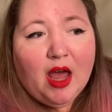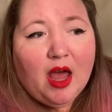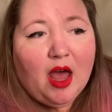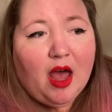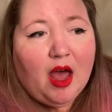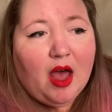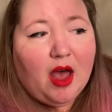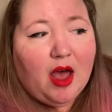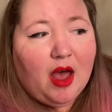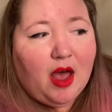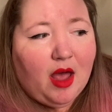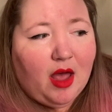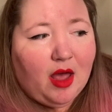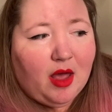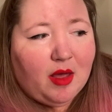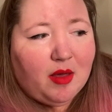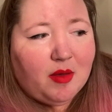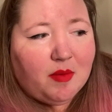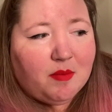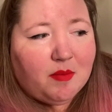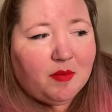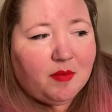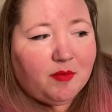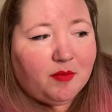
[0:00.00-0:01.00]

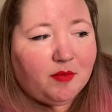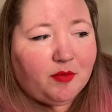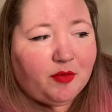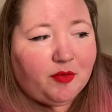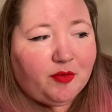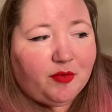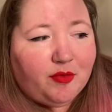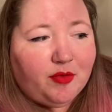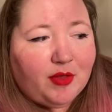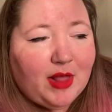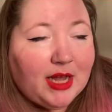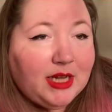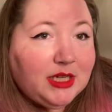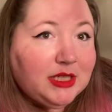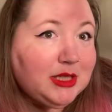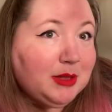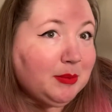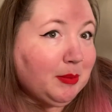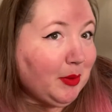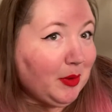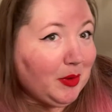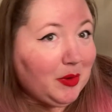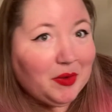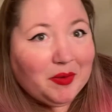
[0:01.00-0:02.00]

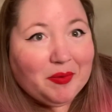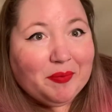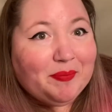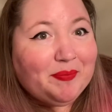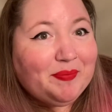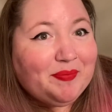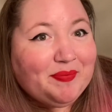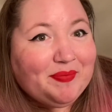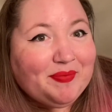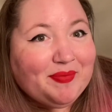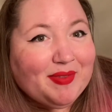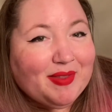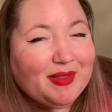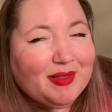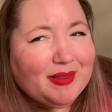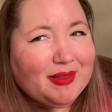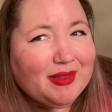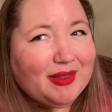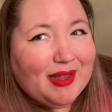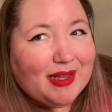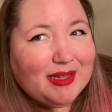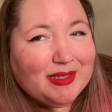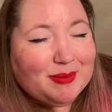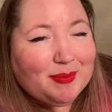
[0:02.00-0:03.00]
flexible,
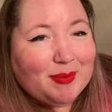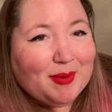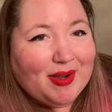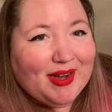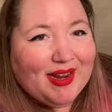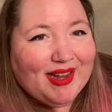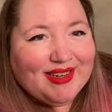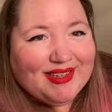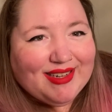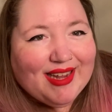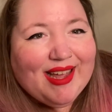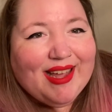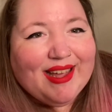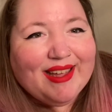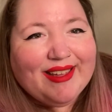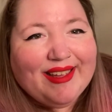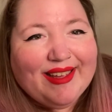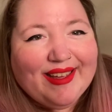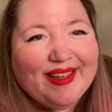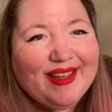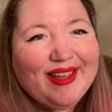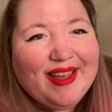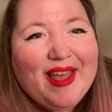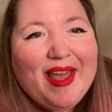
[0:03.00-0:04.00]
let's put it,
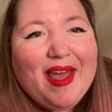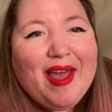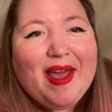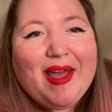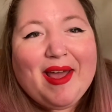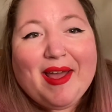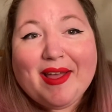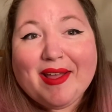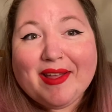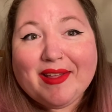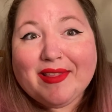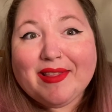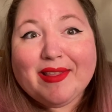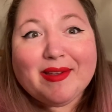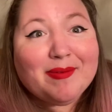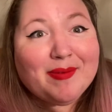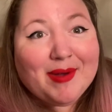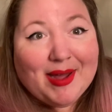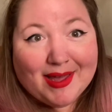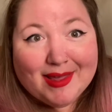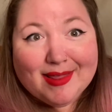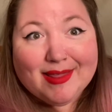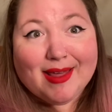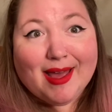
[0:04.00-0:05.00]
in the
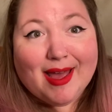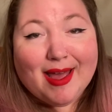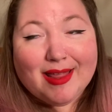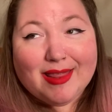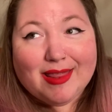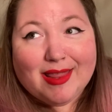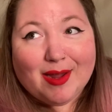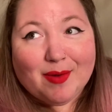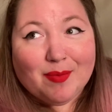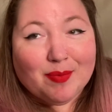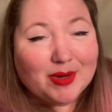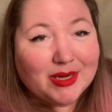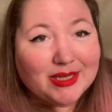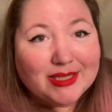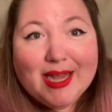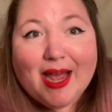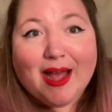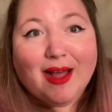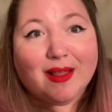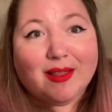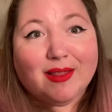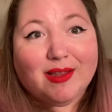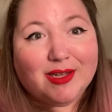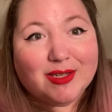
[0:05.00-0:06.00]
way that they
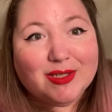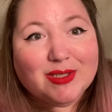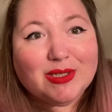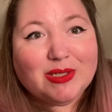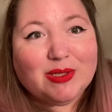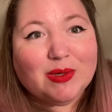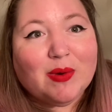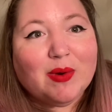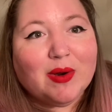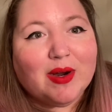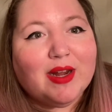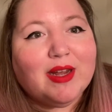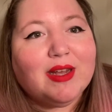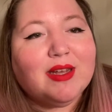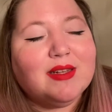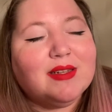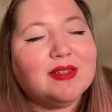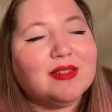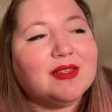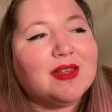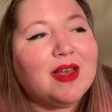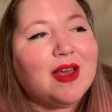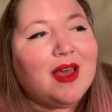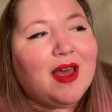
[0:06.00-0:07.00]
retell these
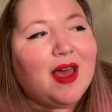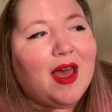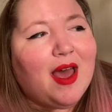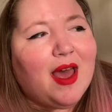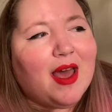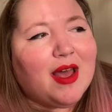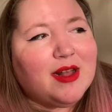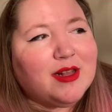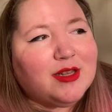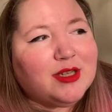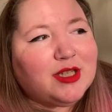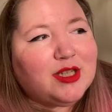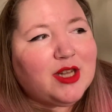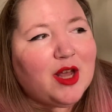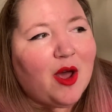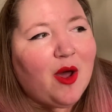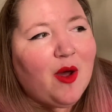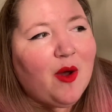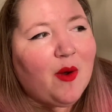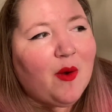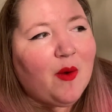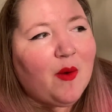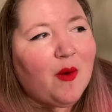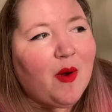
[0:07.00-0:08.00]
stories. And
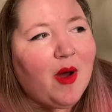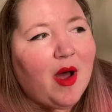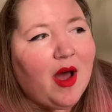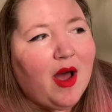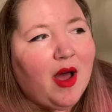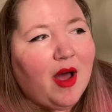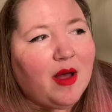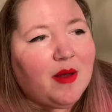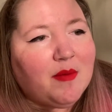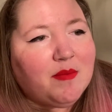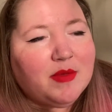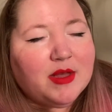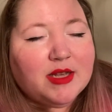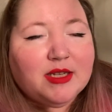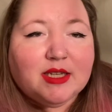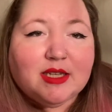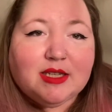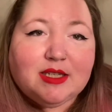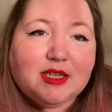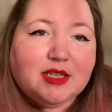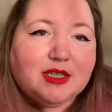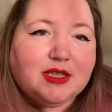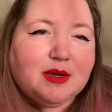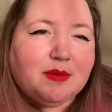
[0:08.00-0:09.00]
so this
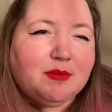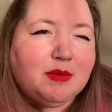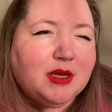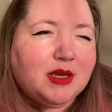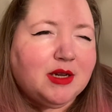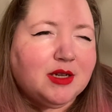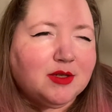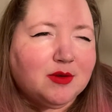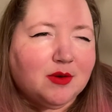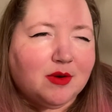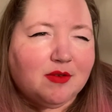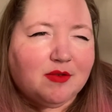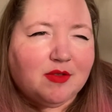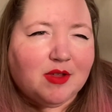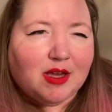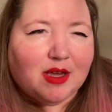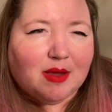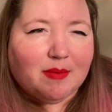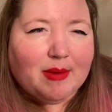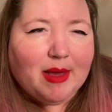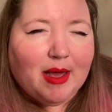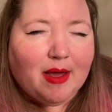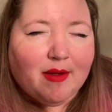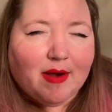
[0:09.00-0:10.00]
is just something to sort of think
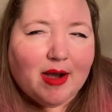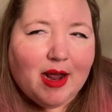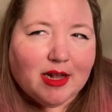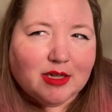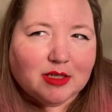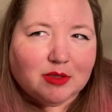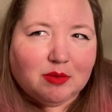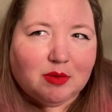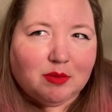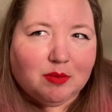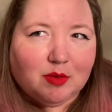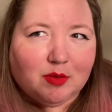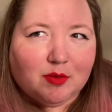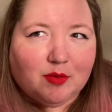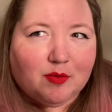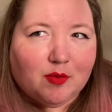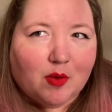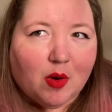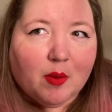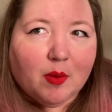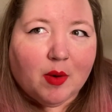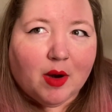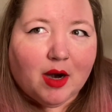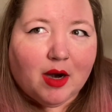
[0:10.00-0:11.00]
about as we move
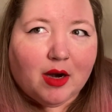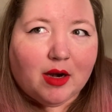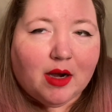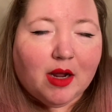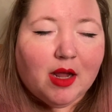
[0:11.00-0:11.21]
forward.